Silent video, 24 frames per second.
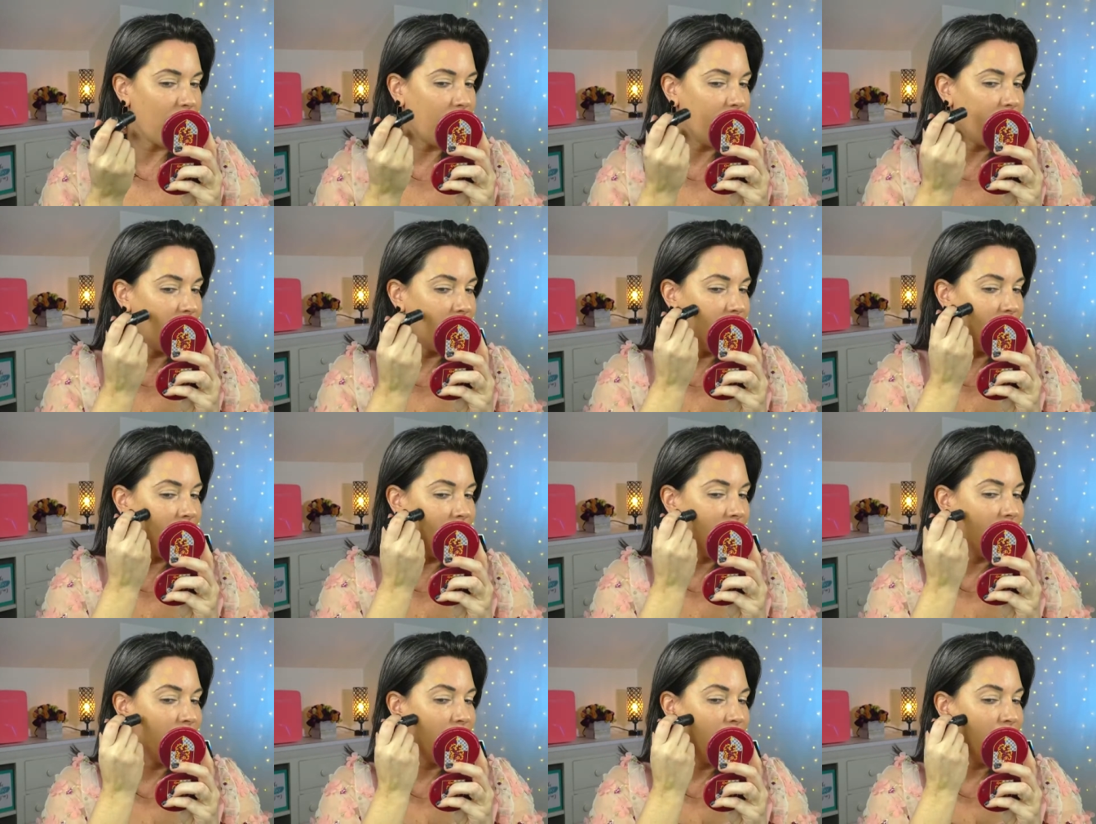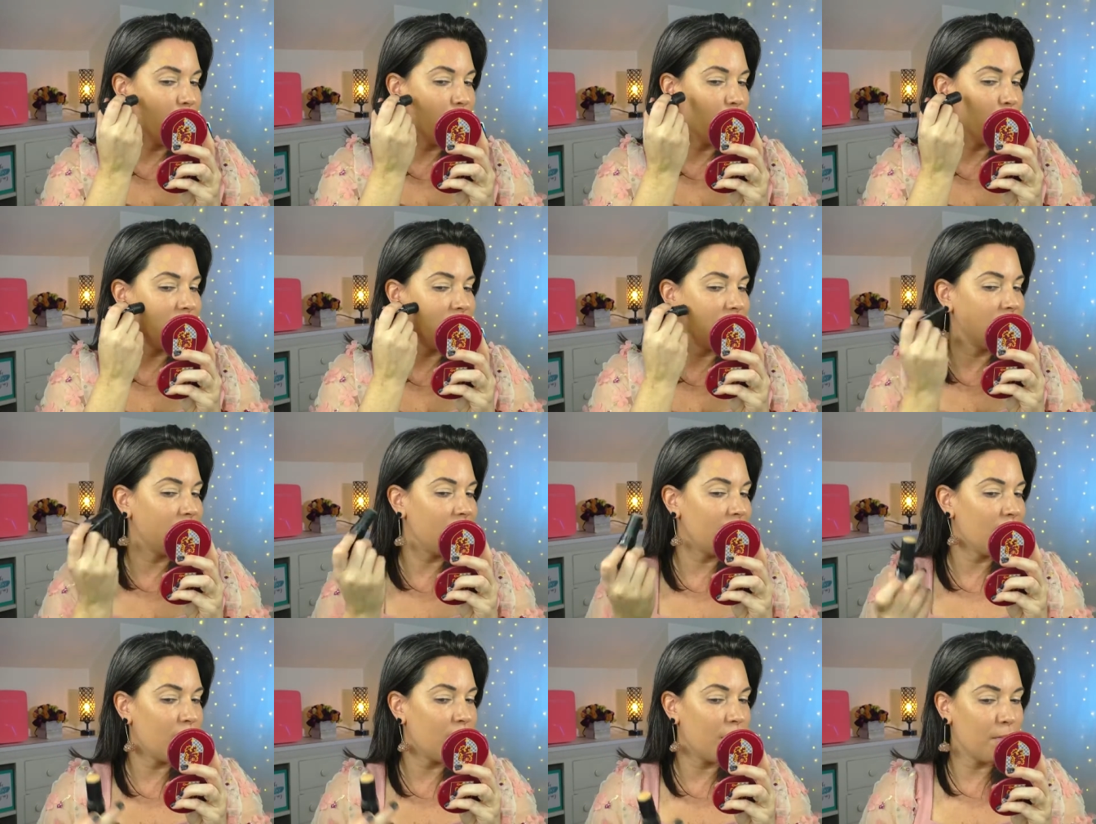And then, you know, it
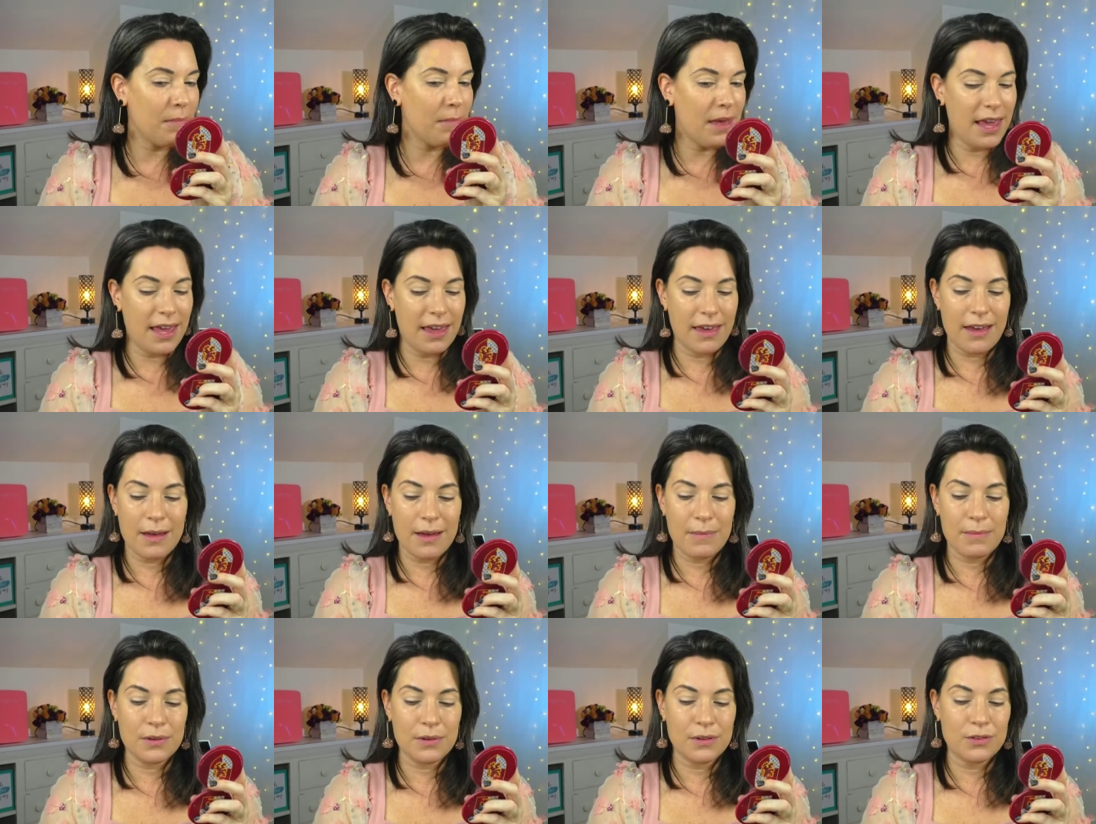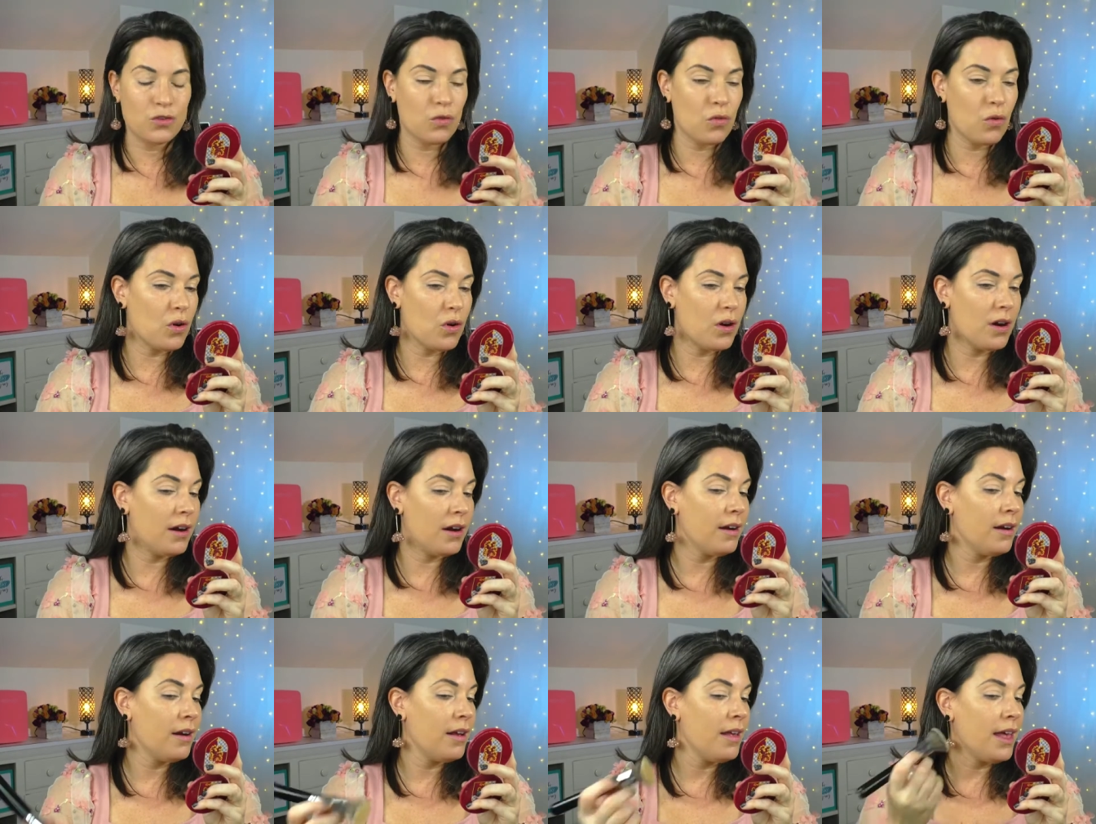sits in their makeup
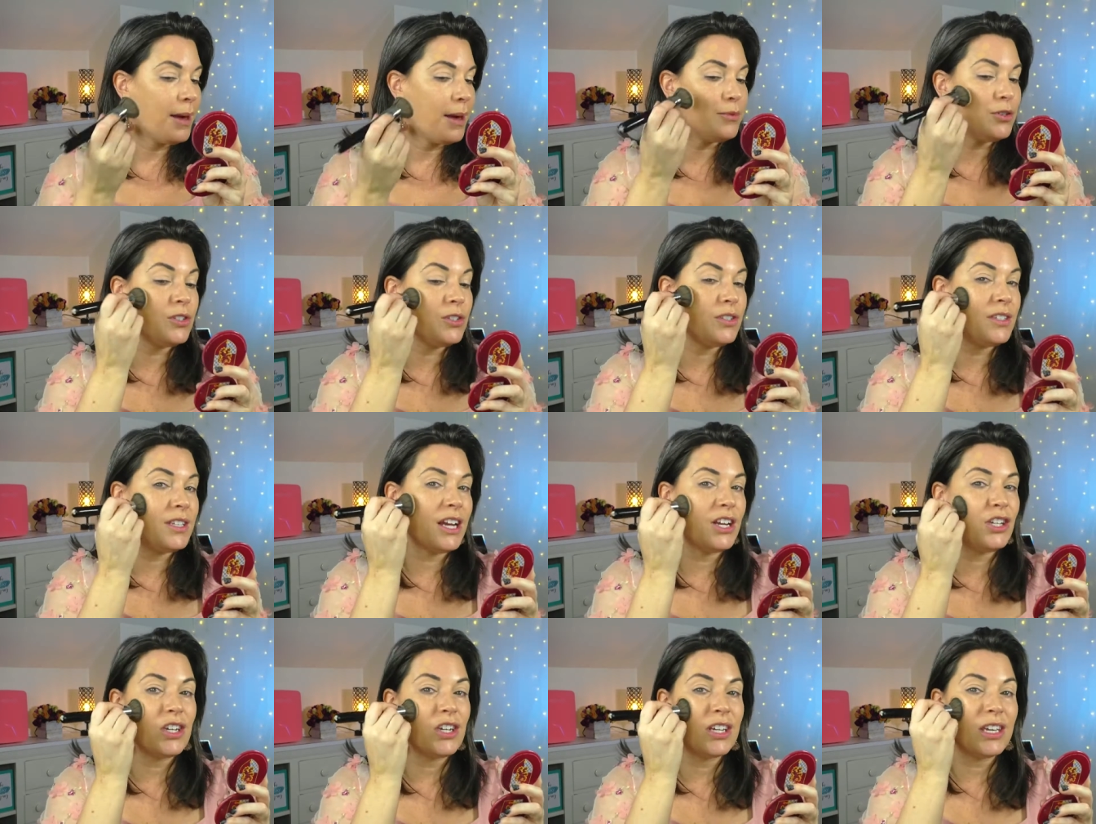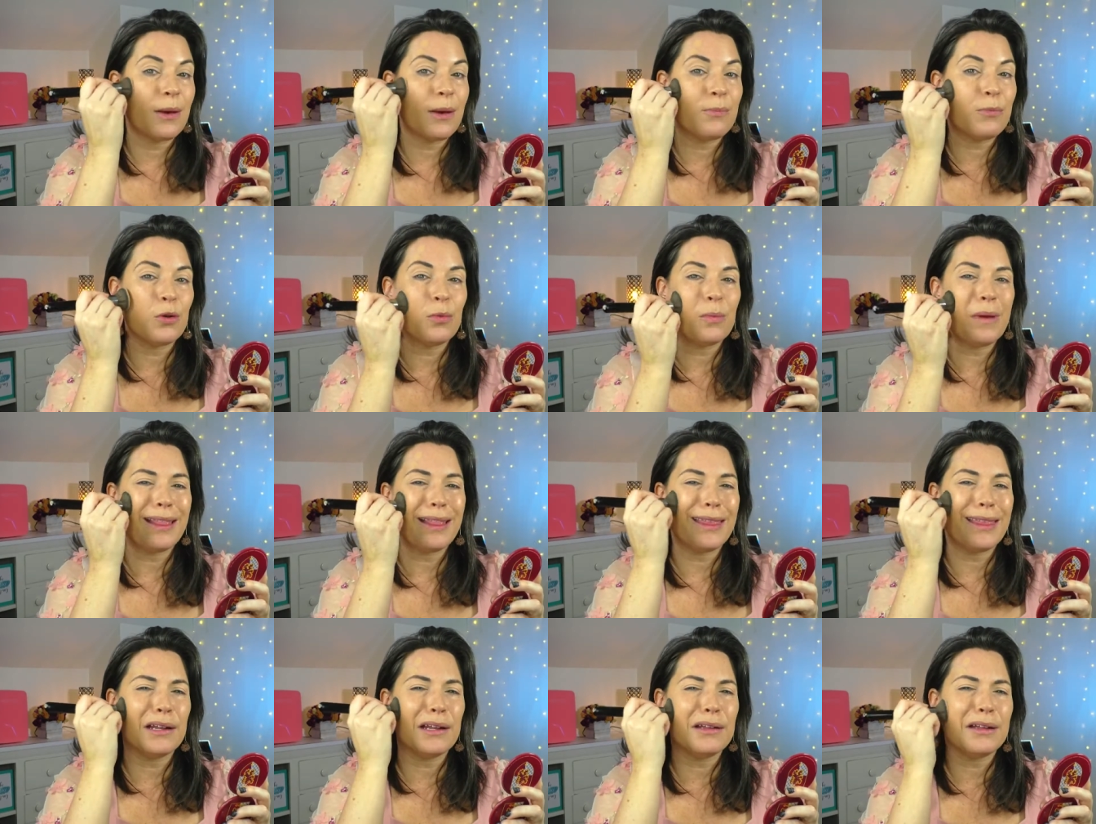drawer. I'm just touching up where my
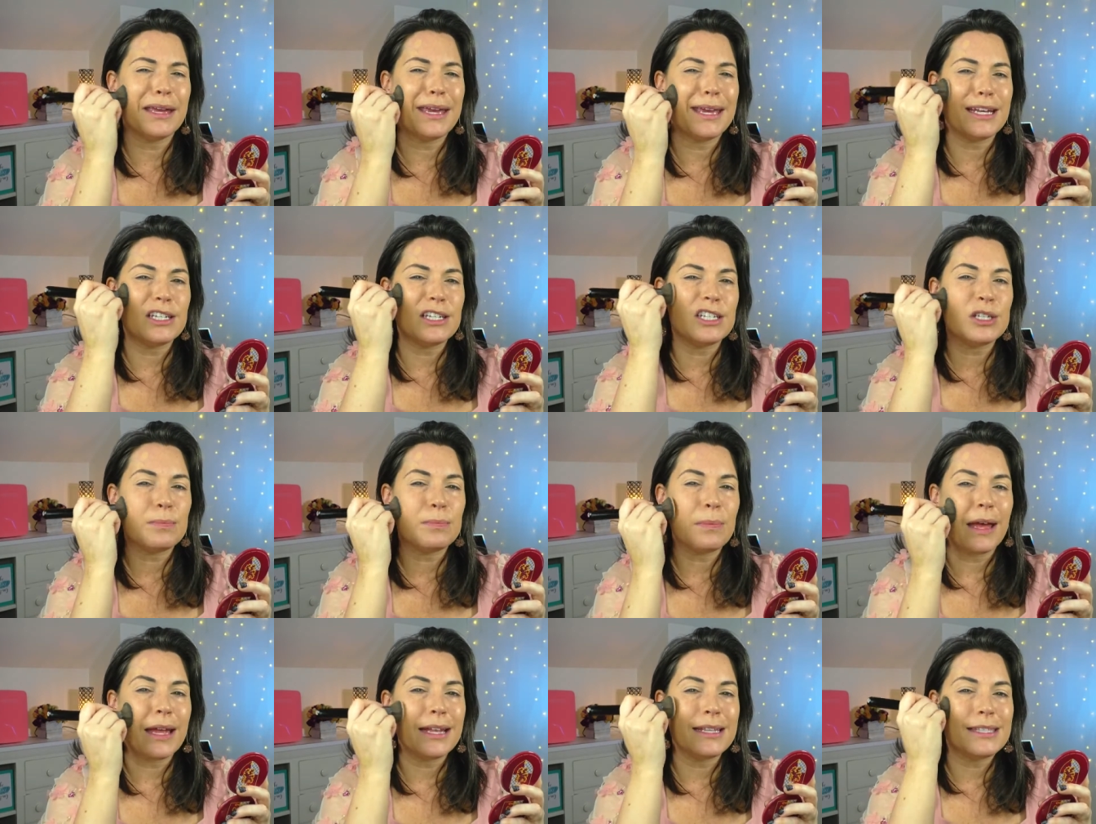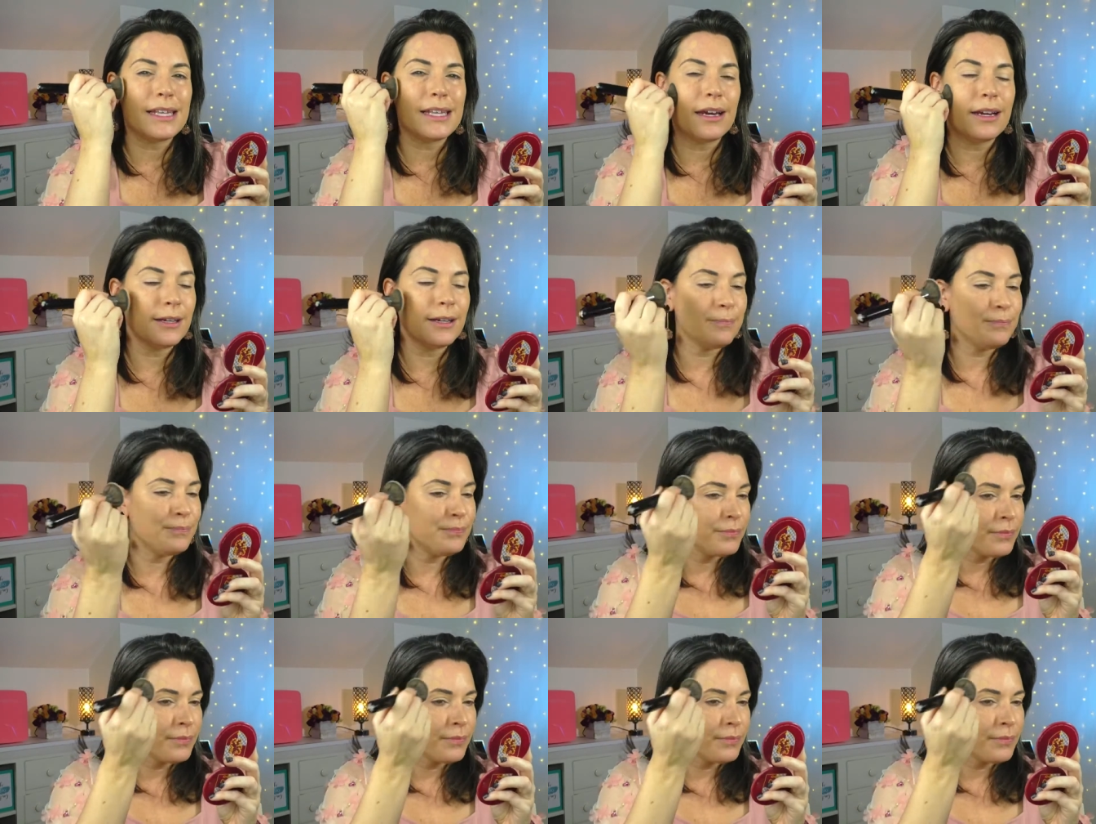little age spots are.